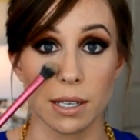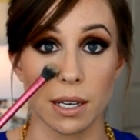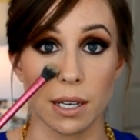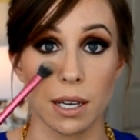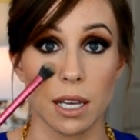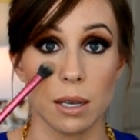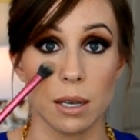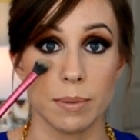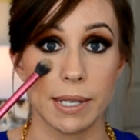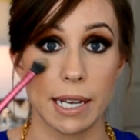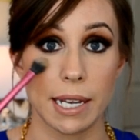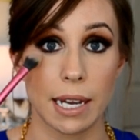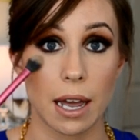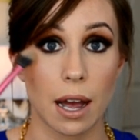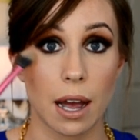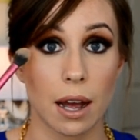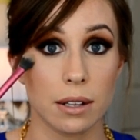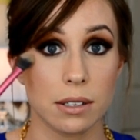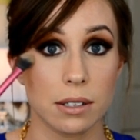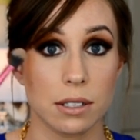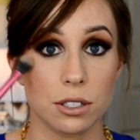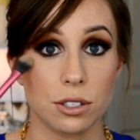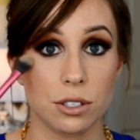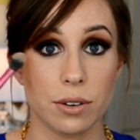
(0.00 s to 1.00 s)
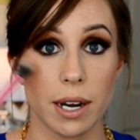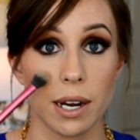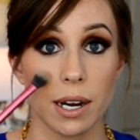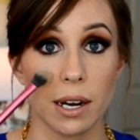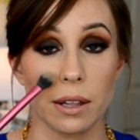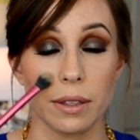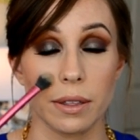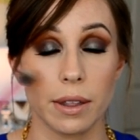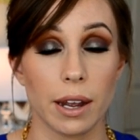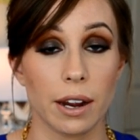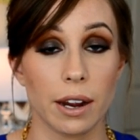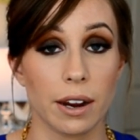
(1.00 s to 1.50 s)
It keeps it concentrated
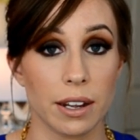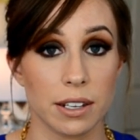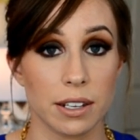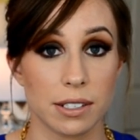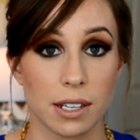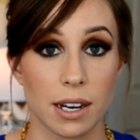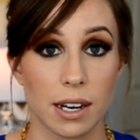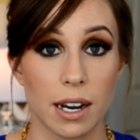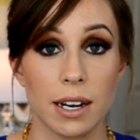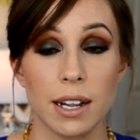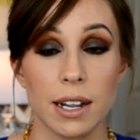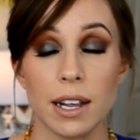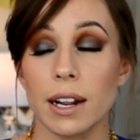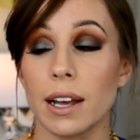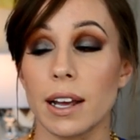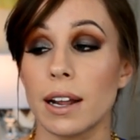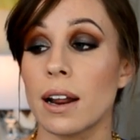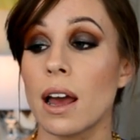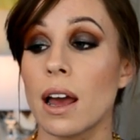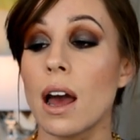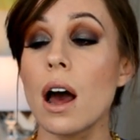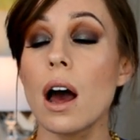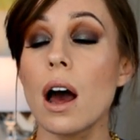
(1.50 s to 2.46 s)
in the areas that I need it.